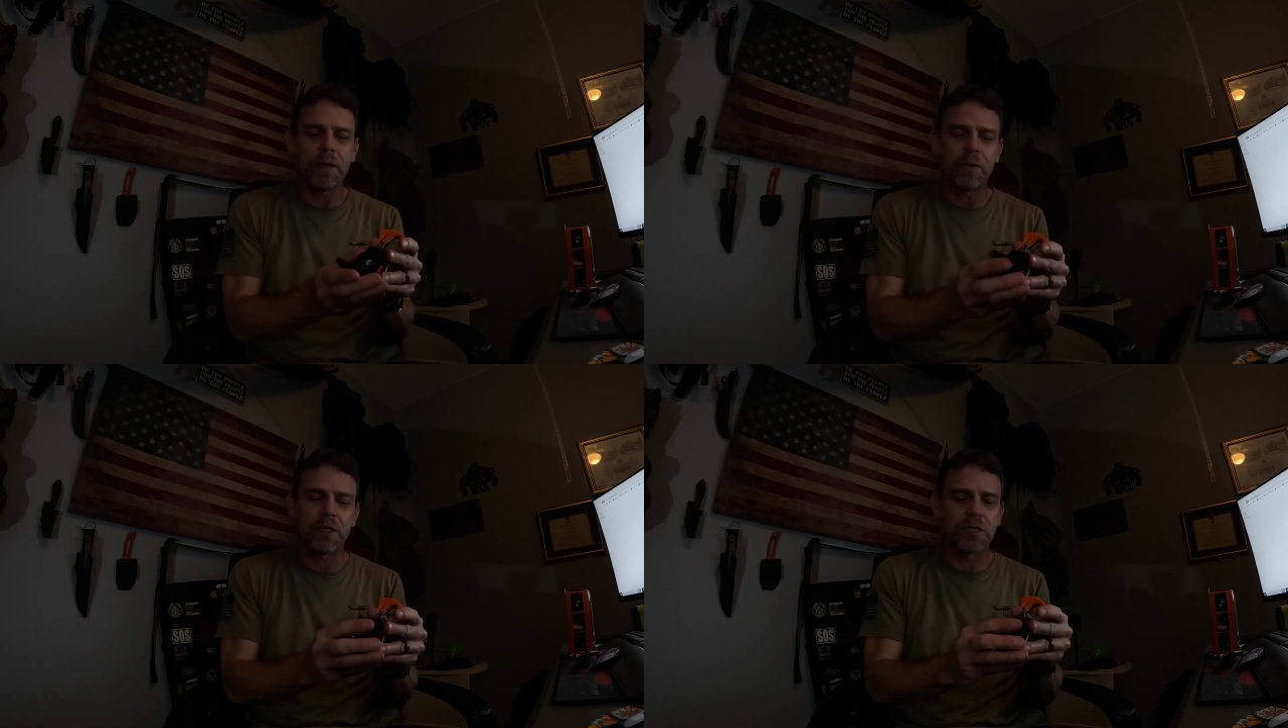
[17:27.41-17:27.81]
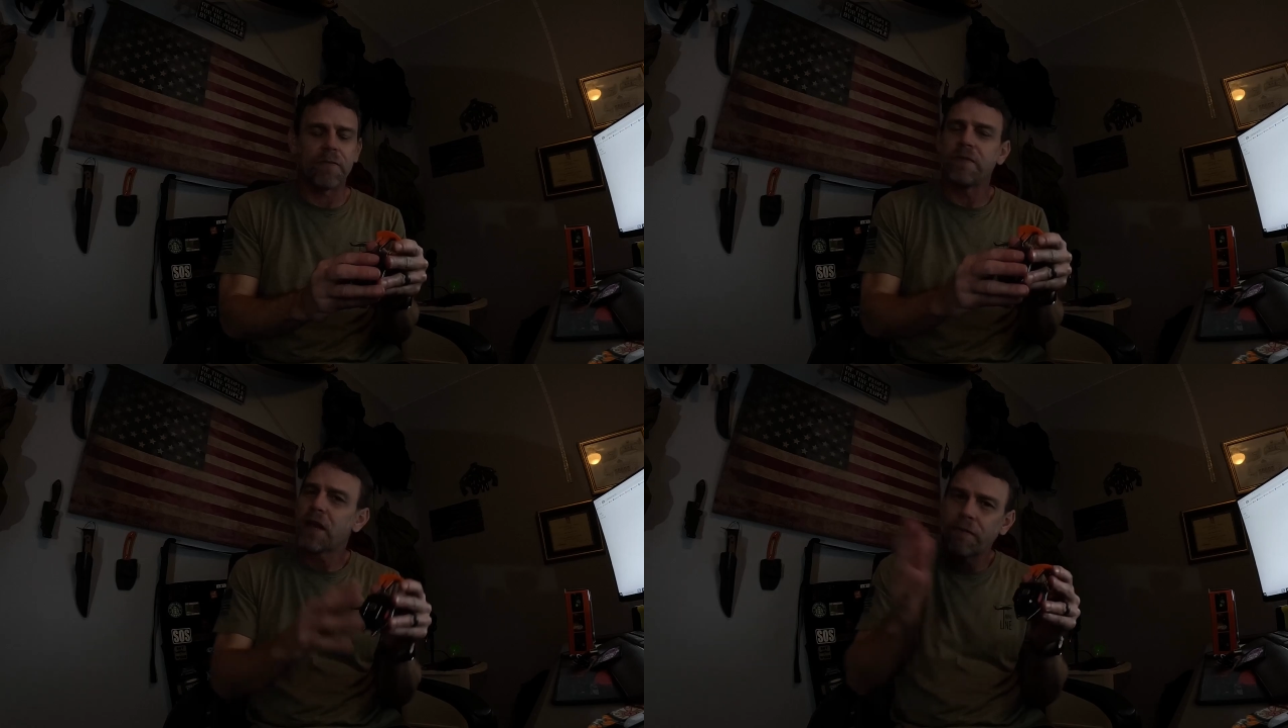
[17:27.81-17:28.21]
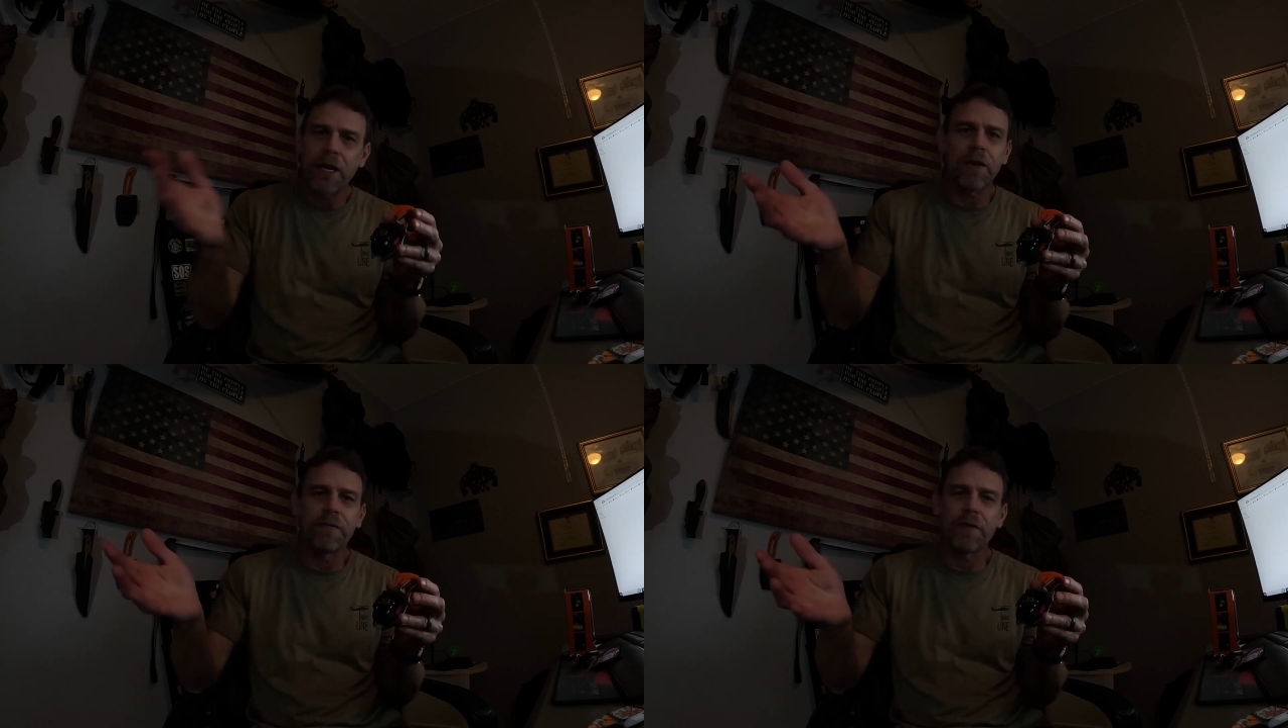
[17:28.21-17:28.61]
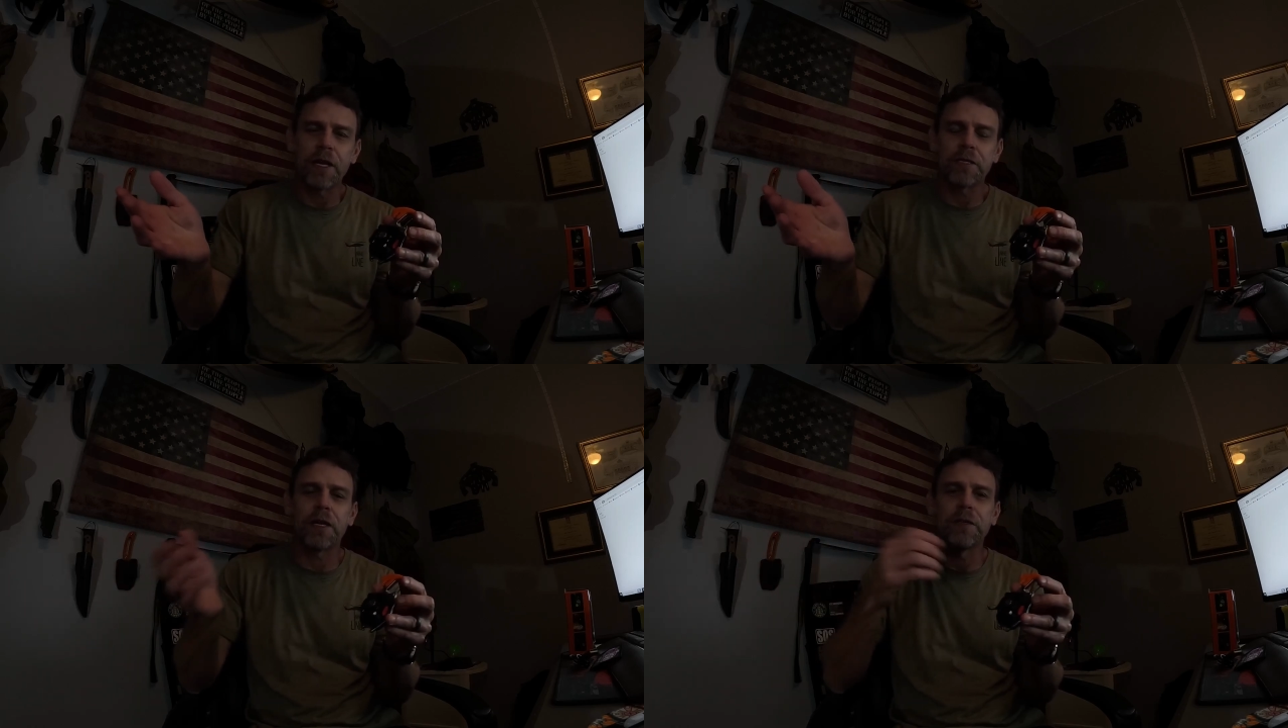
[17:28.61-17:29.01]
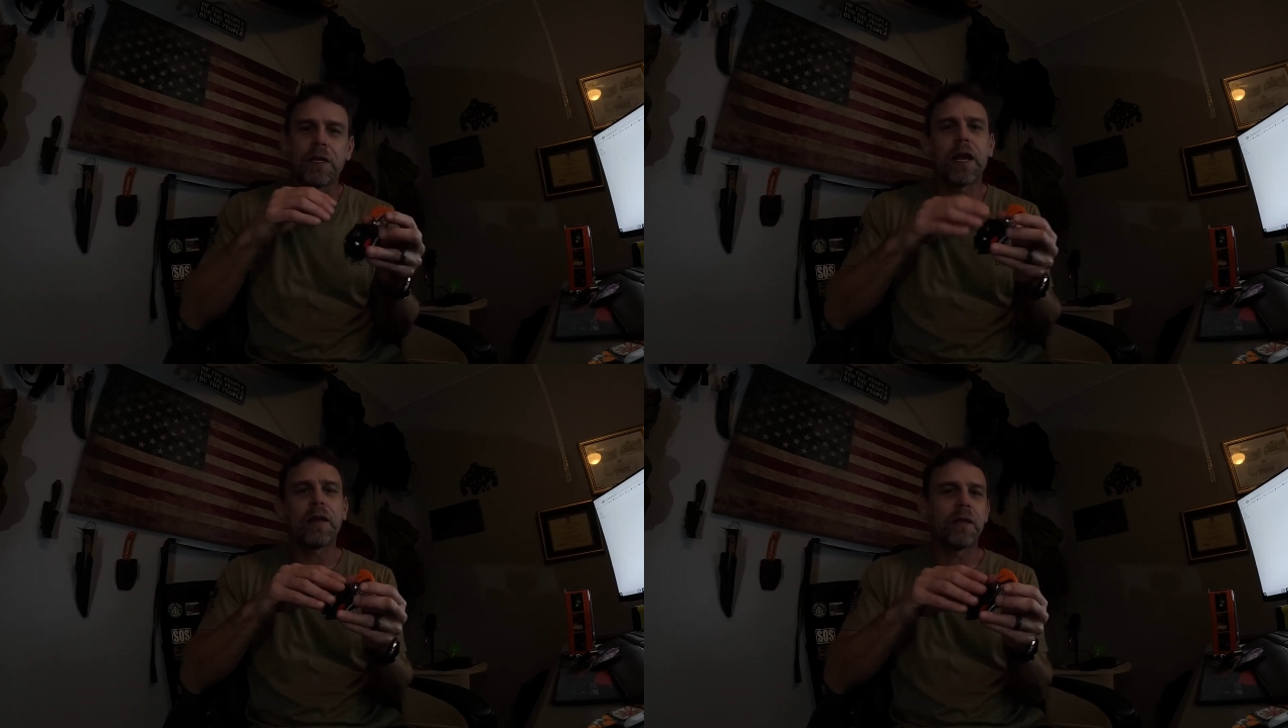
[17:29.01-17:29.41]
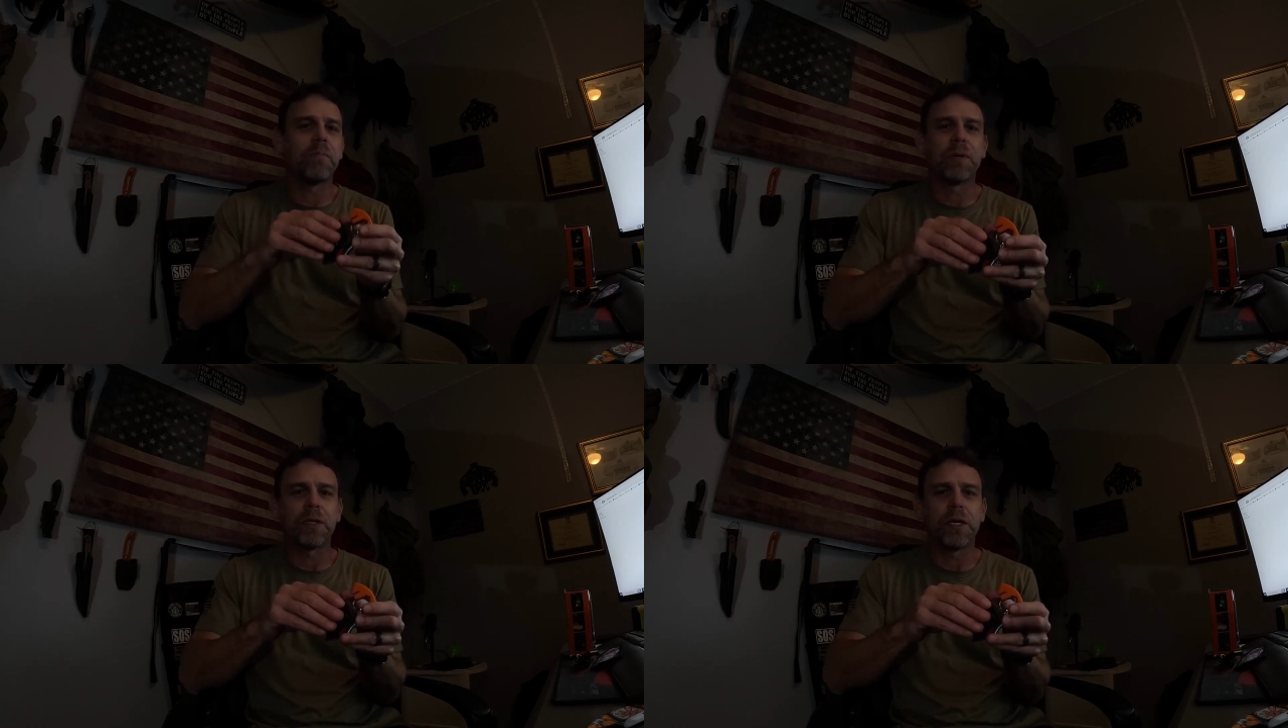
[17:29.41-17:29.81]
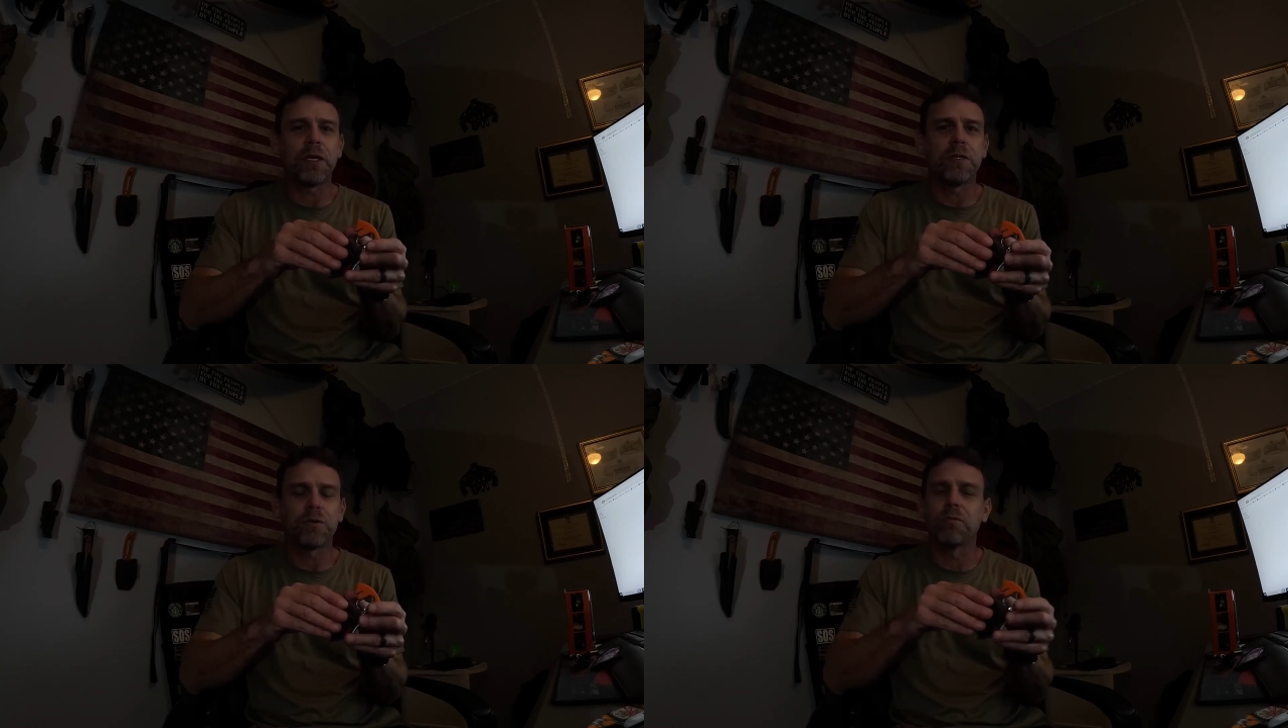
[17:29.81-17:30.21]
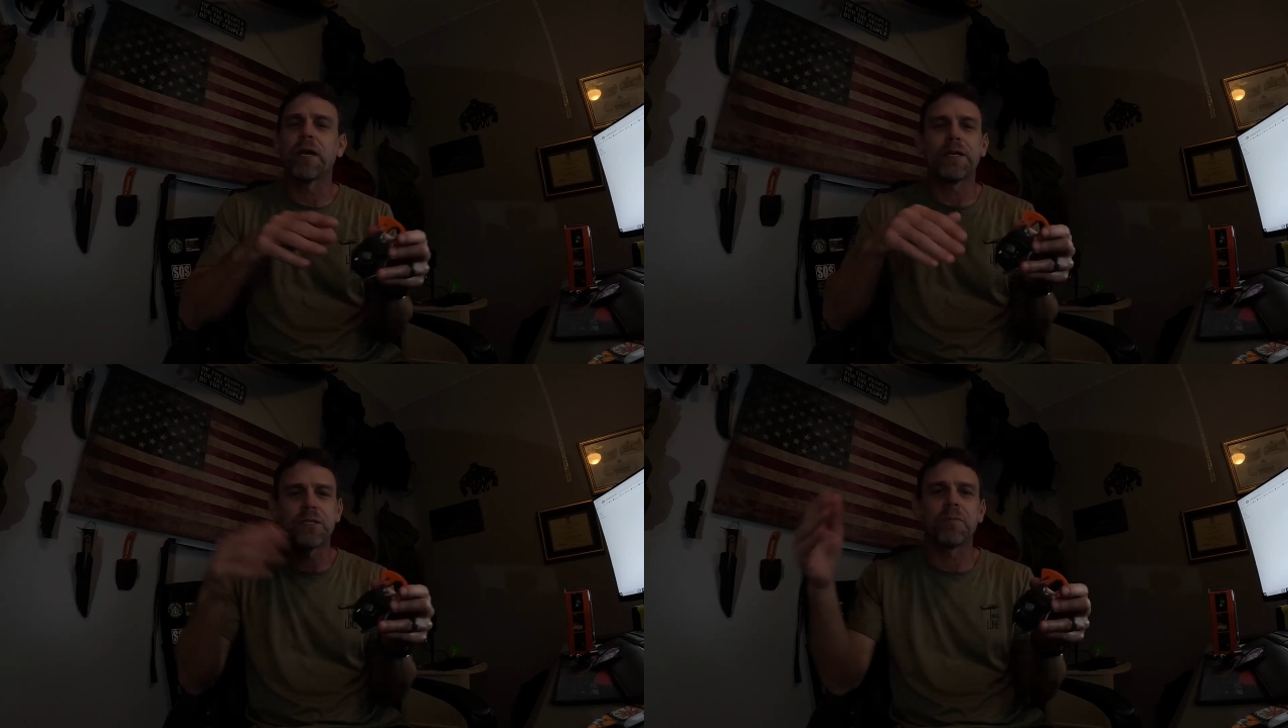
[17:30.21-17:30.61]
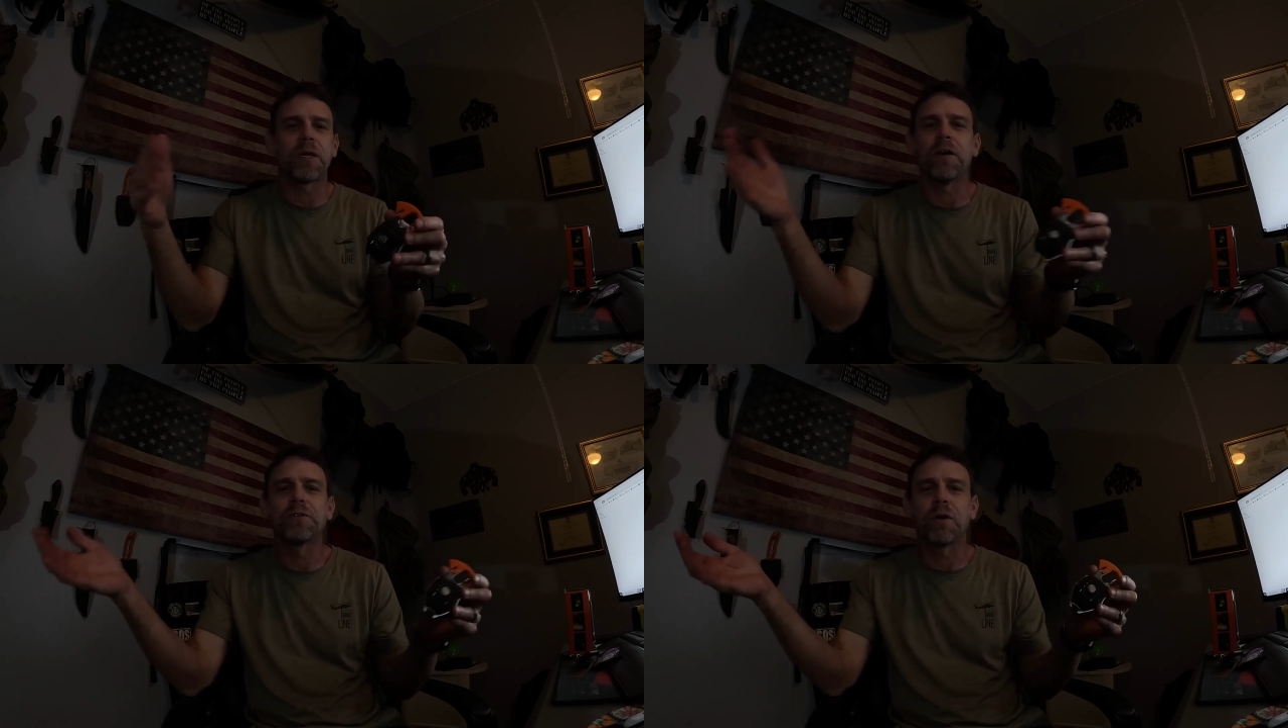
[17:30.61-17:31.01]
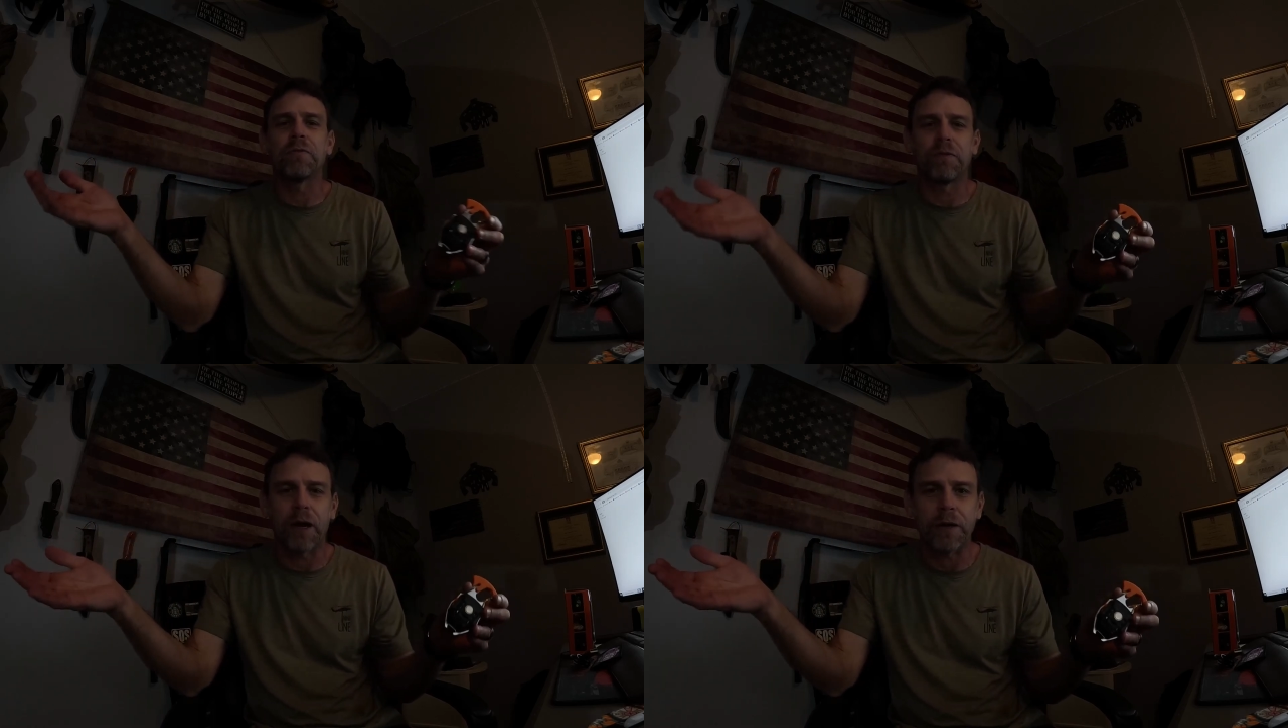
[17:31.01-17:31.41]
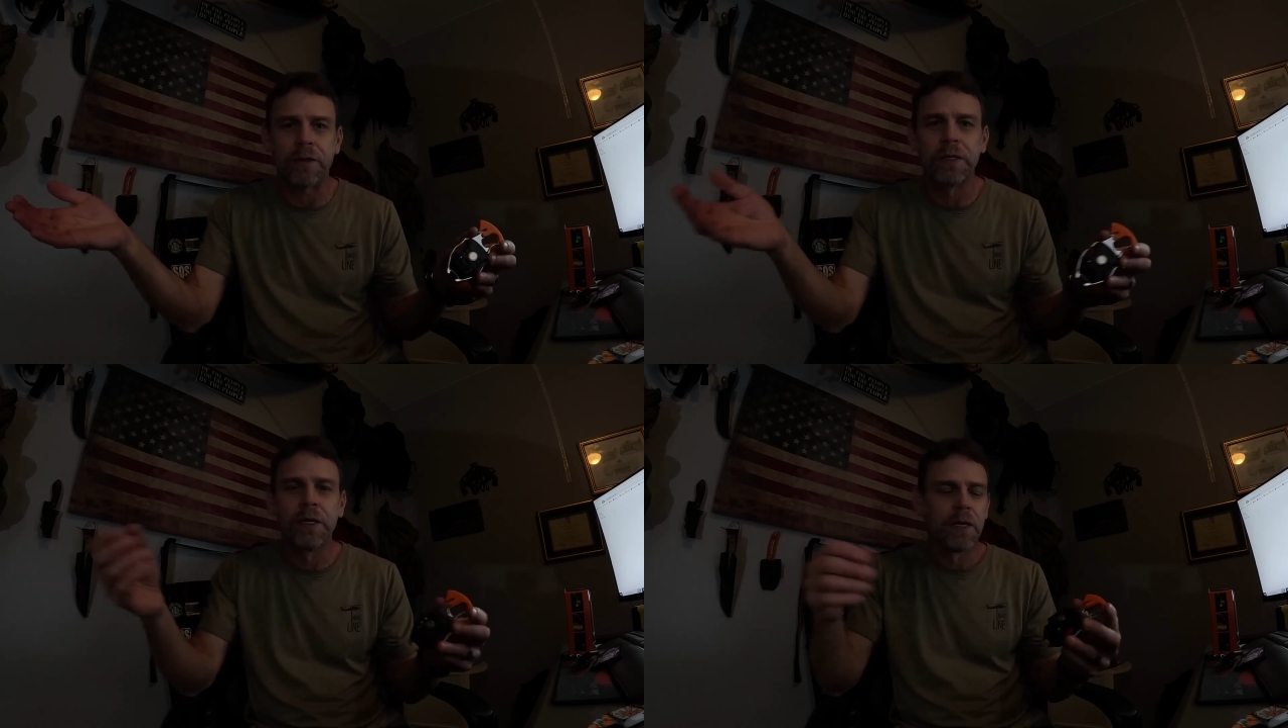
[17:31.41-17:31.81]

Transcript: because I've never had a flashlight that had the ability to light something else on fire,